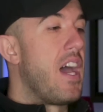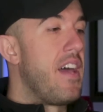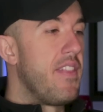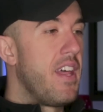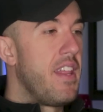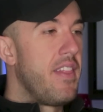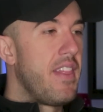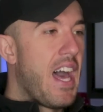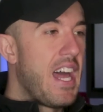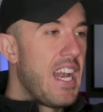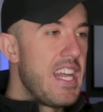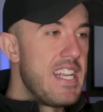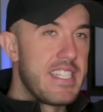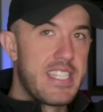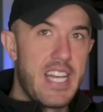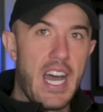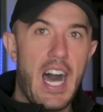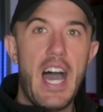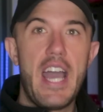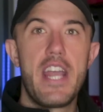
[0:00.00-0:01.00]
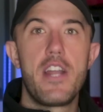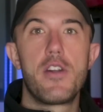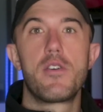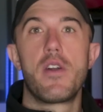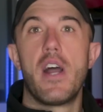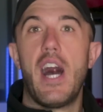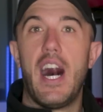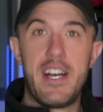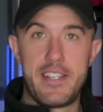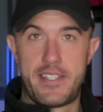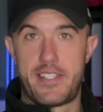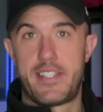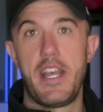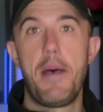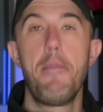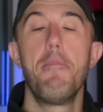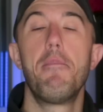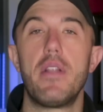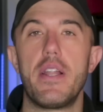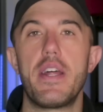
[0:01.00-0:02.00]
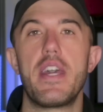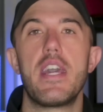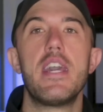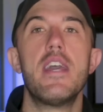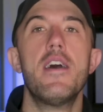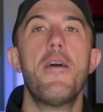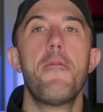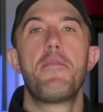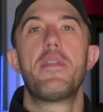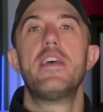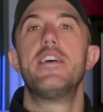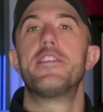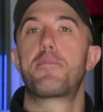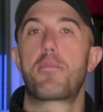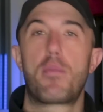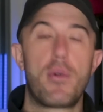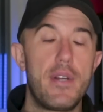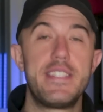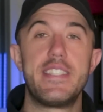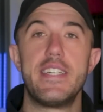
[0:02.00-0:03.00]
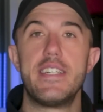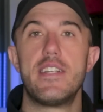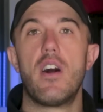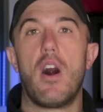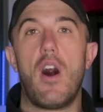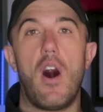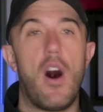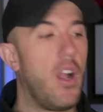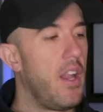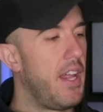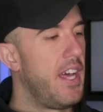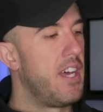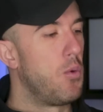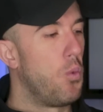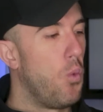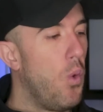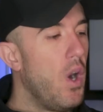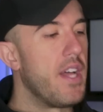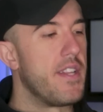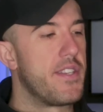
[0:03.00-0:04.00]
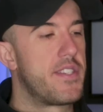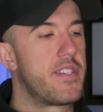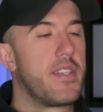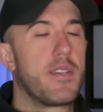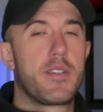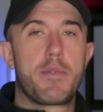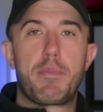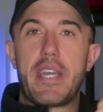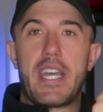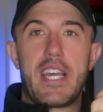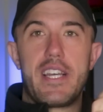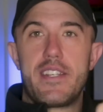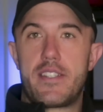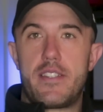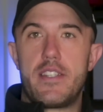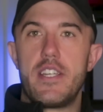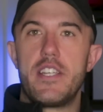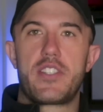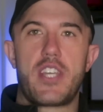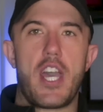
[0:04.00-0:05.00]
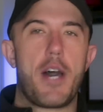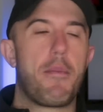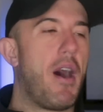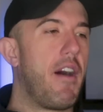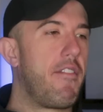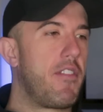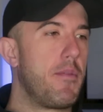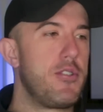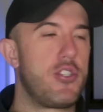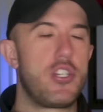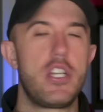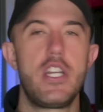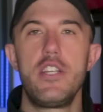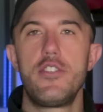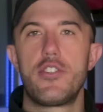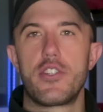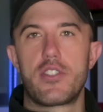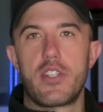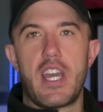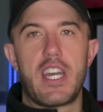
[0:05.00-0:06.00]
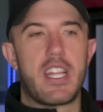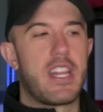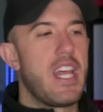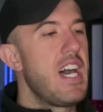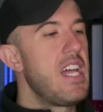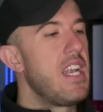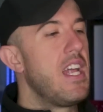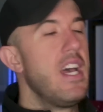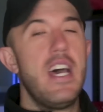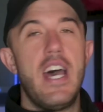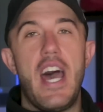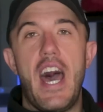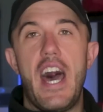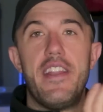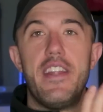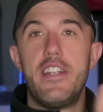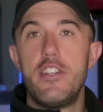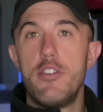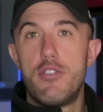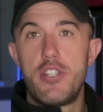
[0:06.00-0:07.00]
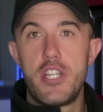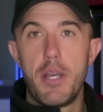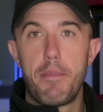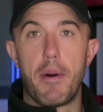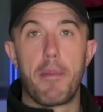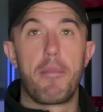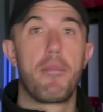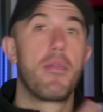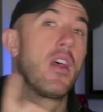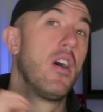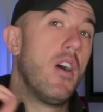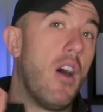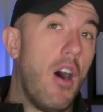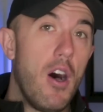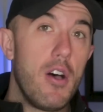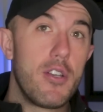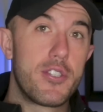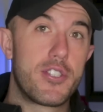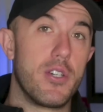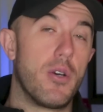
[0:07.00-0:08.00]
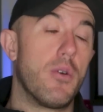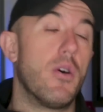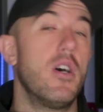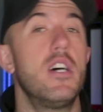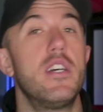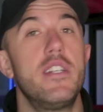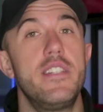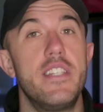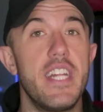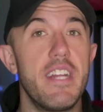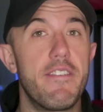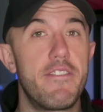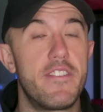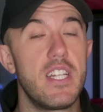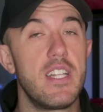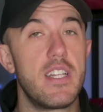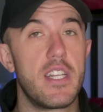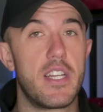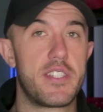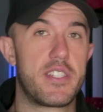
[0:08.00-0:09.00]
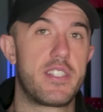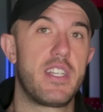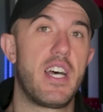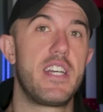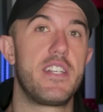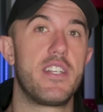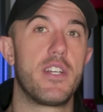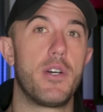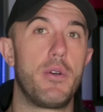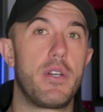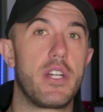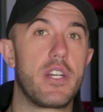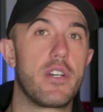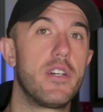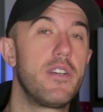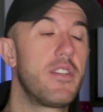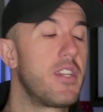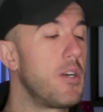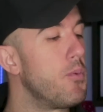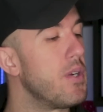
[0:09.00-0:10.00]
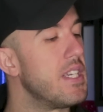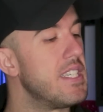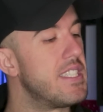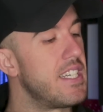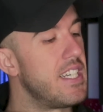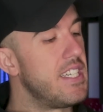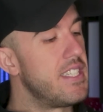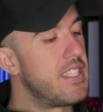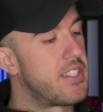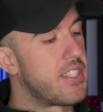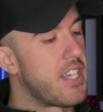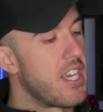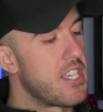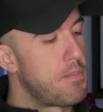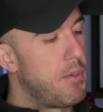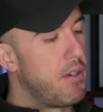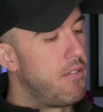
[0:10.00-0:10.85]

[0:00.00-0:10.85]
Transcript: and then that entire assembly is printed all at once because these come off the machine just like that, and then you ship them. Also, nifty little side note here that we didn't discuss